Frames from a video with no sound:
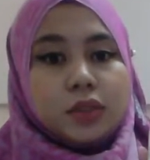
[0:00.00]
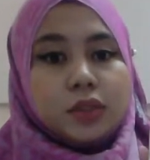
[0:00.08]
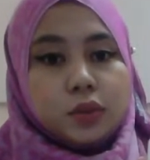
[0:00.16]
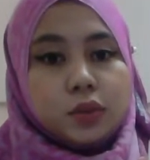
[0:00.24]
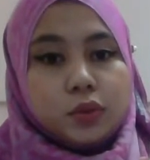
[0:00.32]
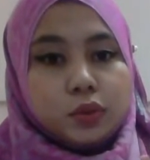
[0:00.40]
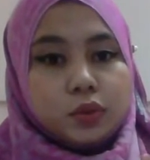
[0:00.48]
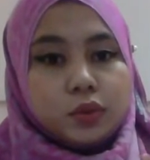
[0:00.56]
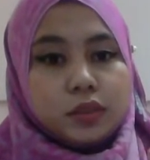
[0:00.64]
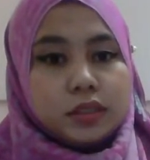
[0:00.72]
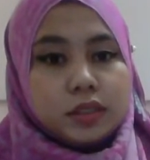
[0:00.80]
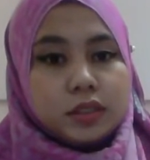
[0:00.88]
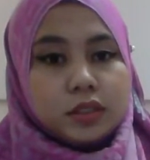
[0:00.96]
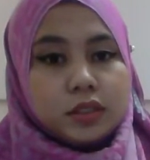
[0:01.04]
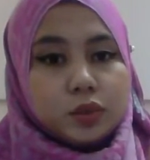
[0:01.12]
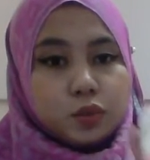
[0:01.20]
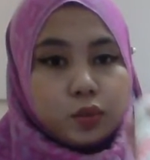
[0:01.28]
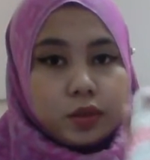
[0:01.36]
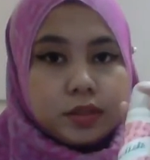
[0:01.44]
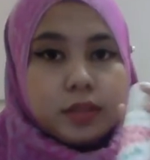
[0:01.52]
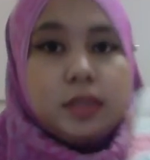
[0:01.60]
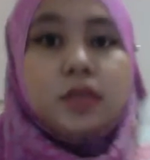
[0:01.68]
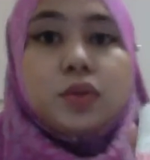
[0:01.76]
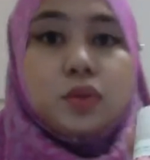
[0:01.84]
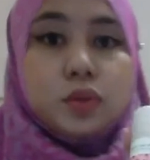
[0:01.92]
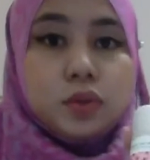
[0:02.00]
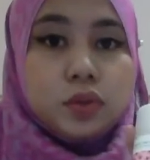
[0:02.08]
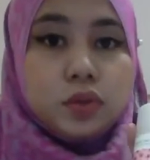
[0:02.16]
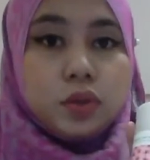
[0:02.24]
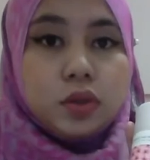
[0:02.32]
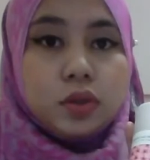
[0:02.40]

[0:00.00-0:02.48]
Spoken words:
so this is what they use.